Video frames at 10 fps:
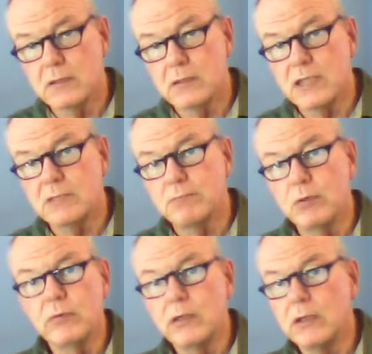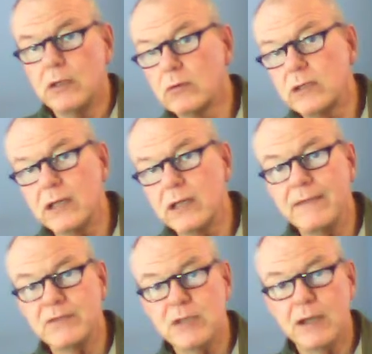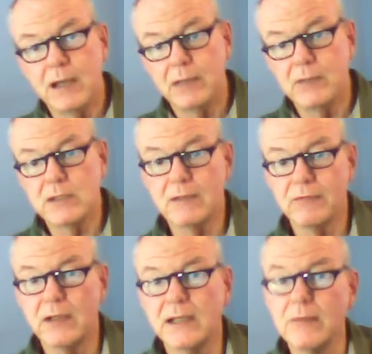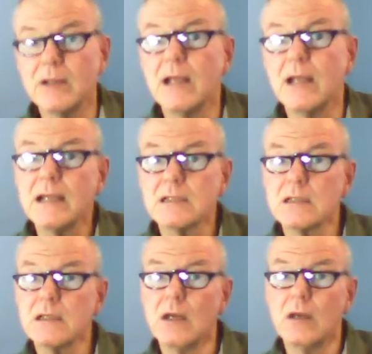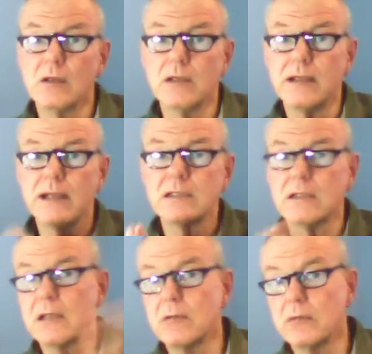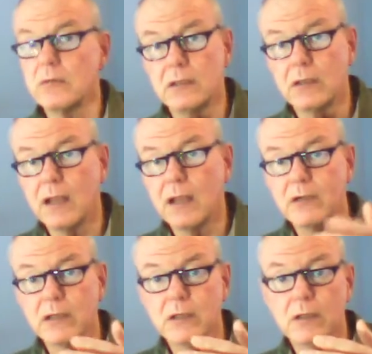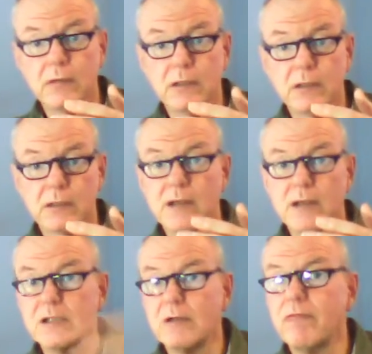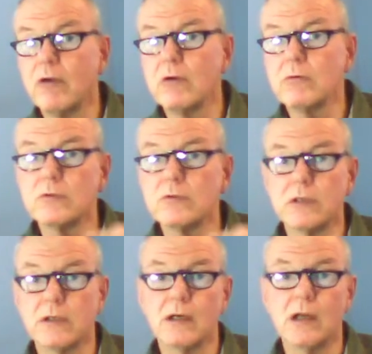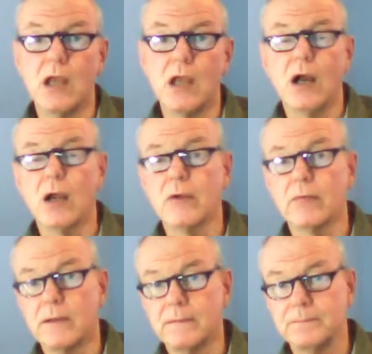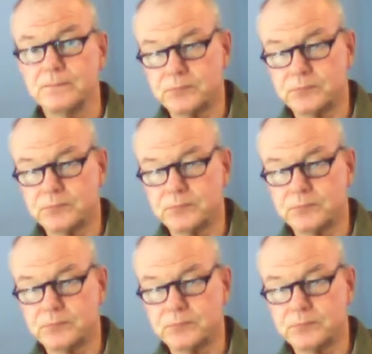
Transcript: says boo, and the whole thing caves in on them and stuff like that. And that's the thing with a lot of our cell phones and our